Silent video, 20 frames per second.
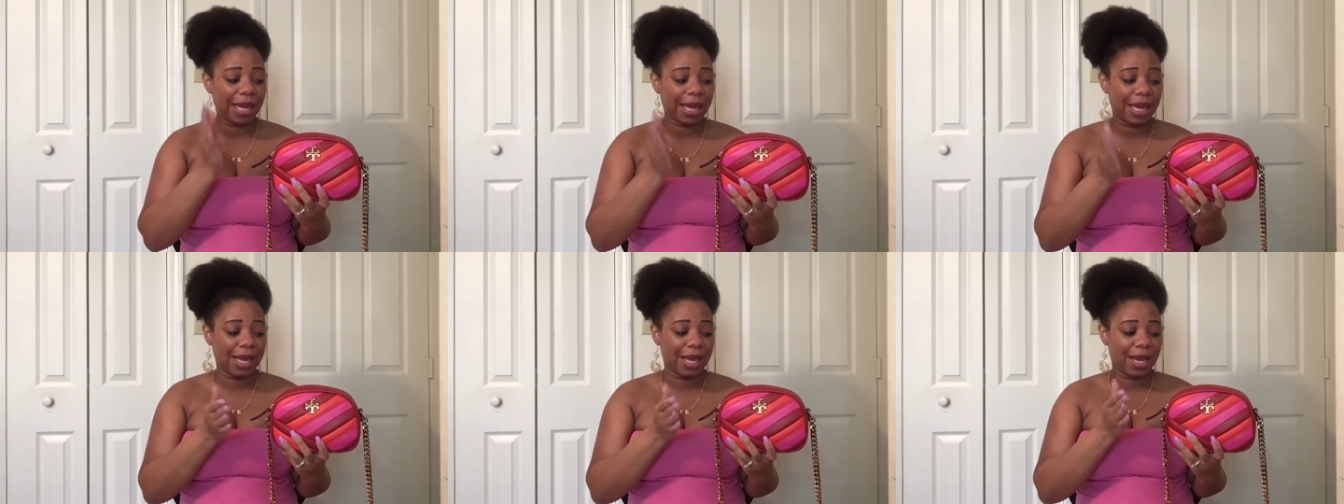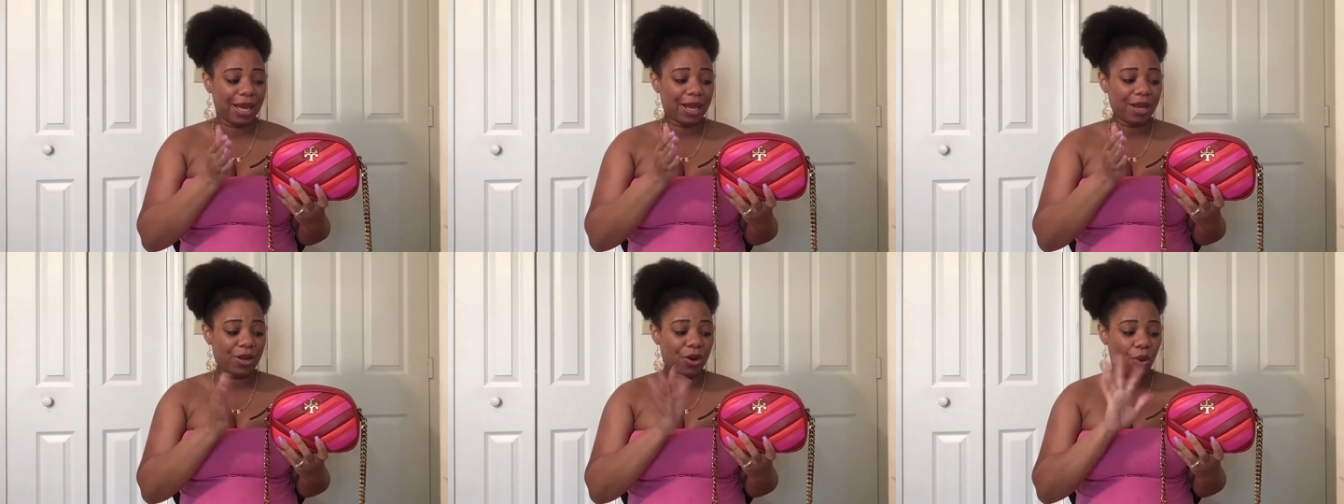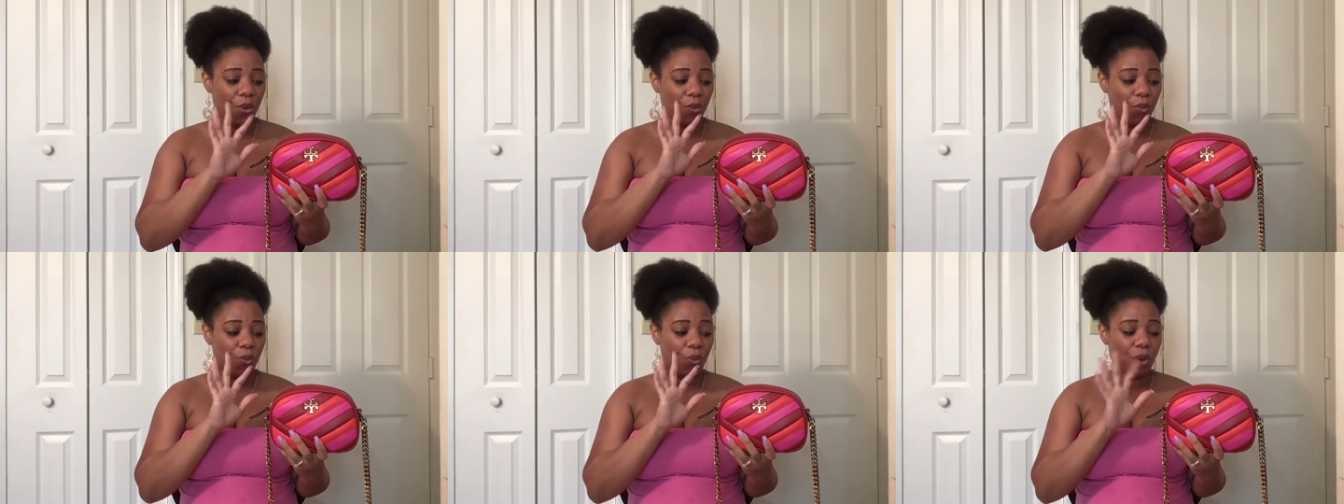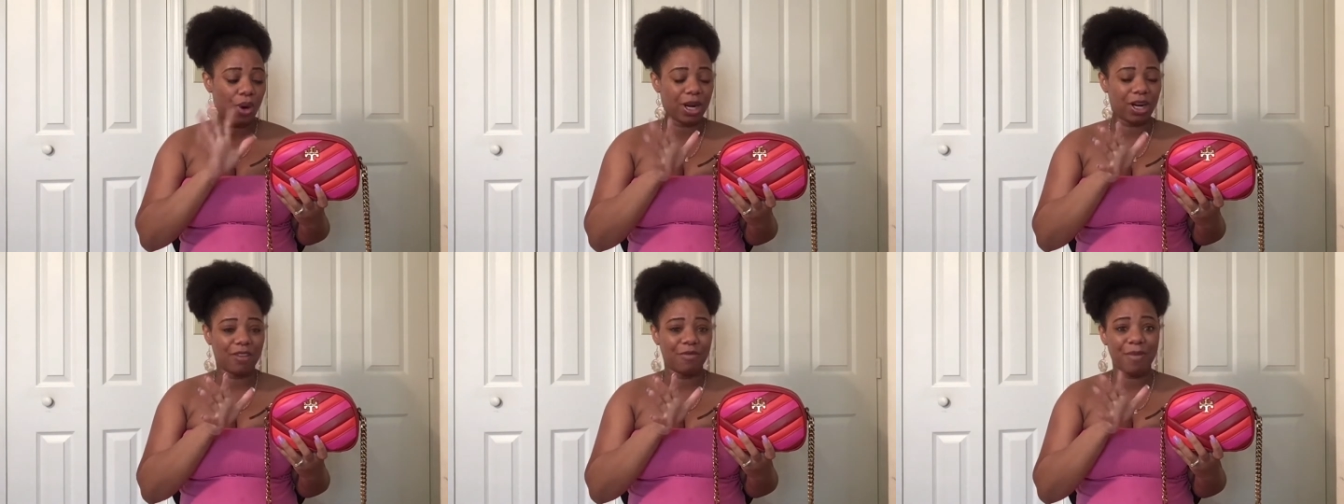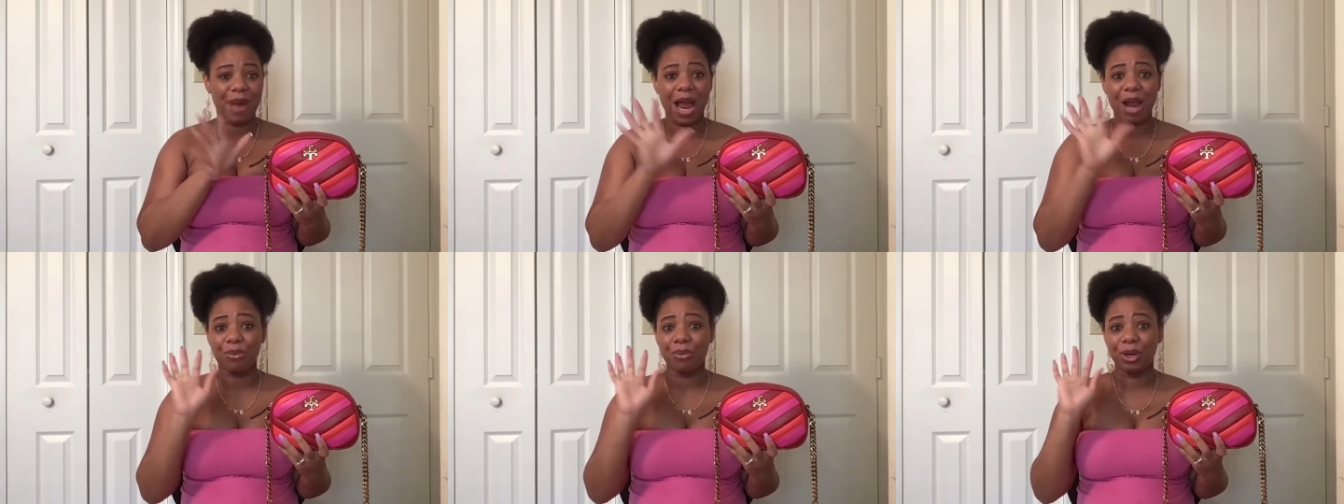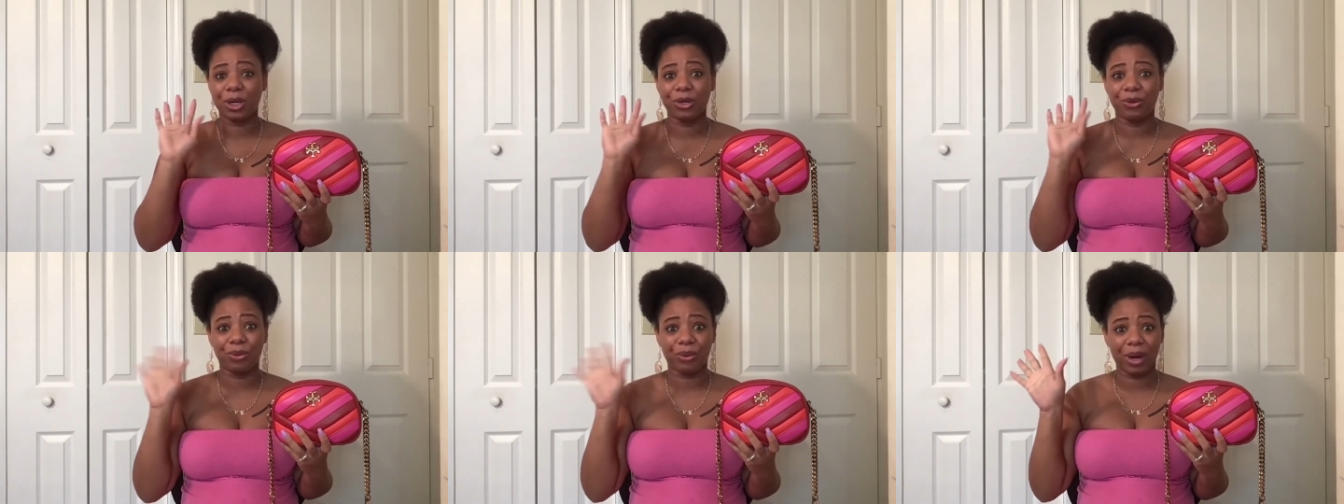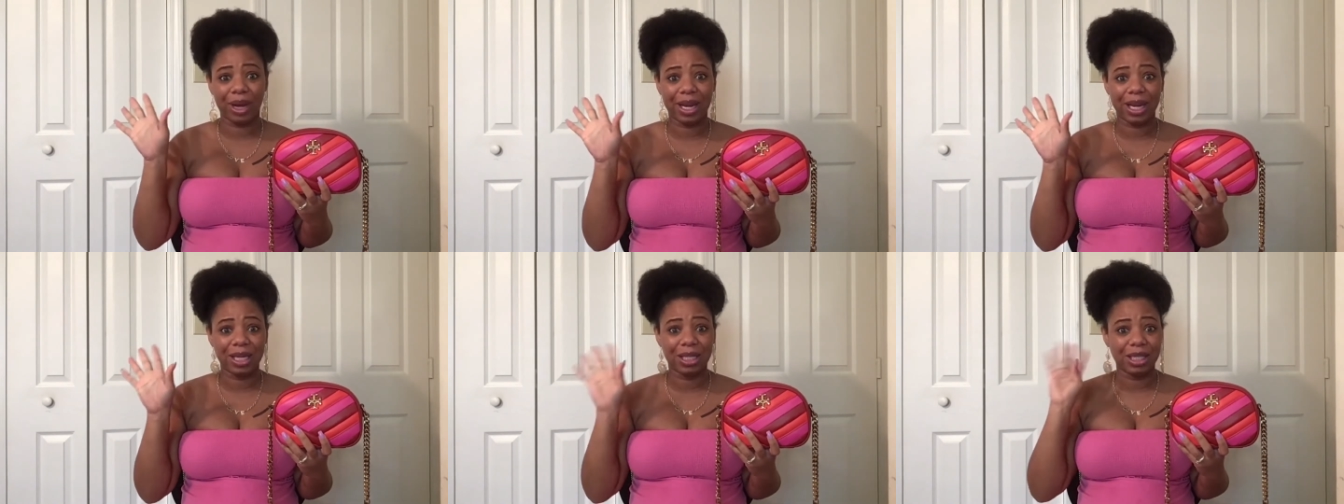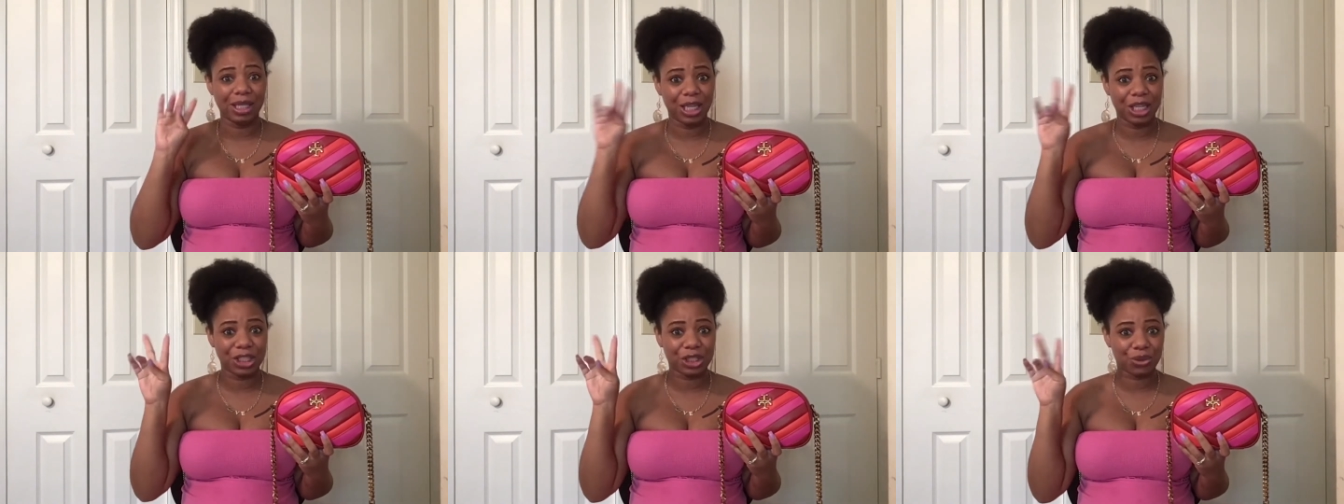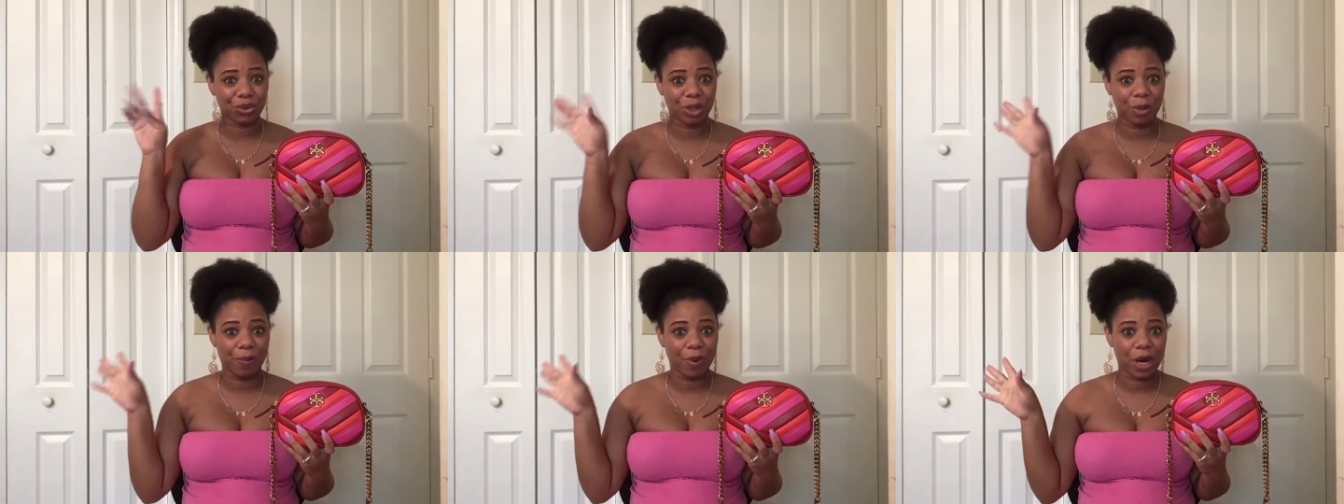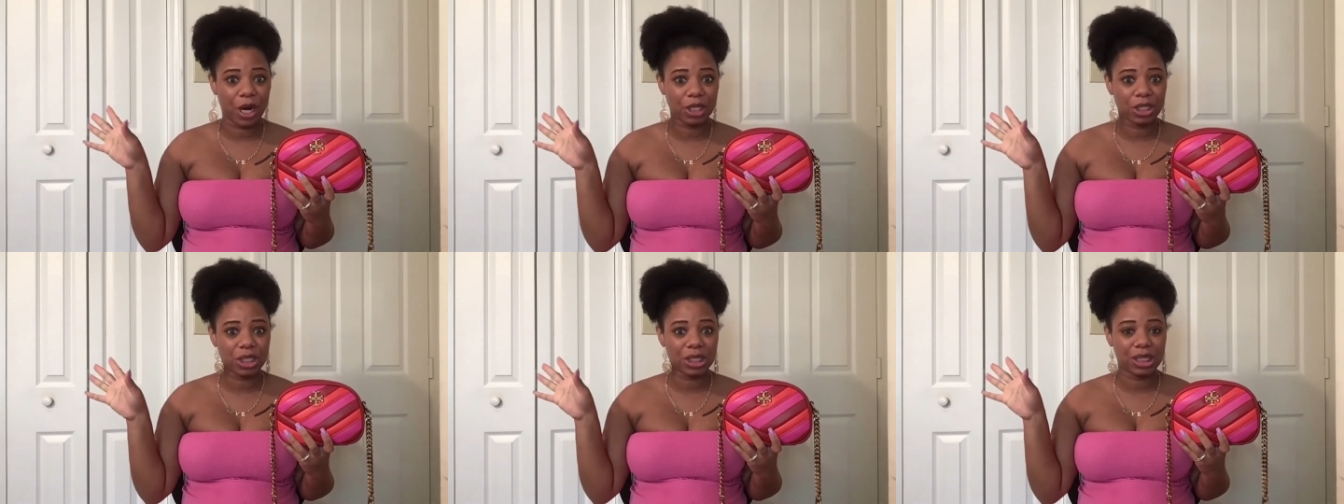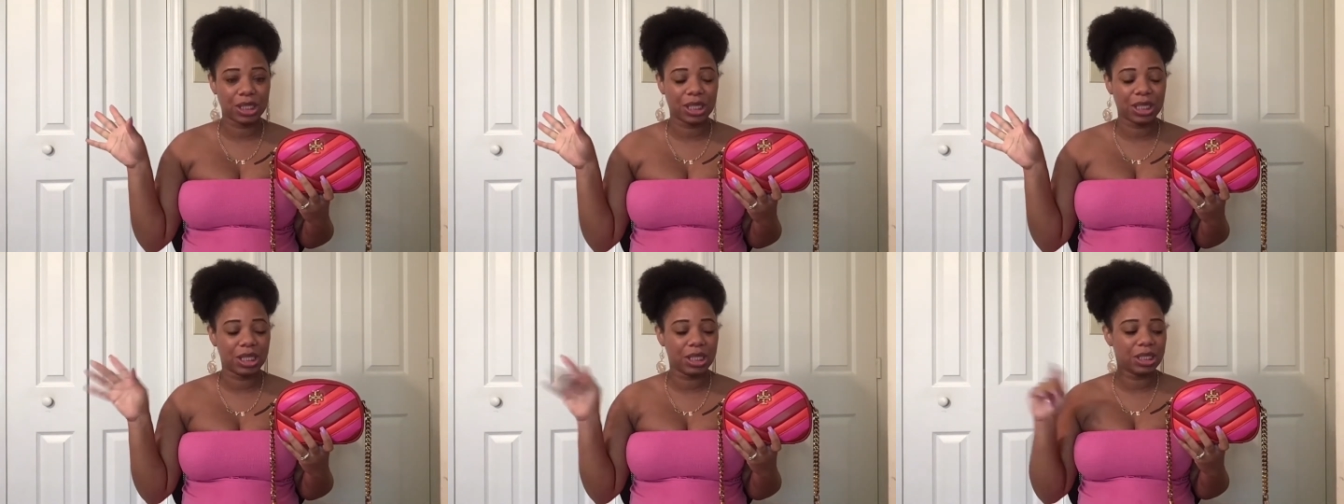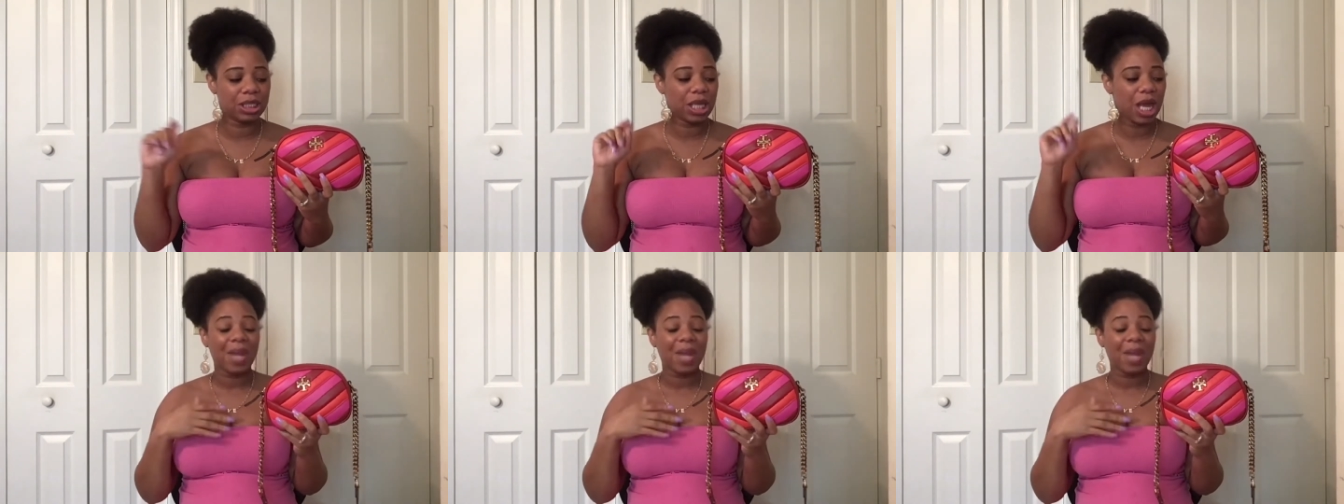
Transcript: in one of my regret luxury purchases,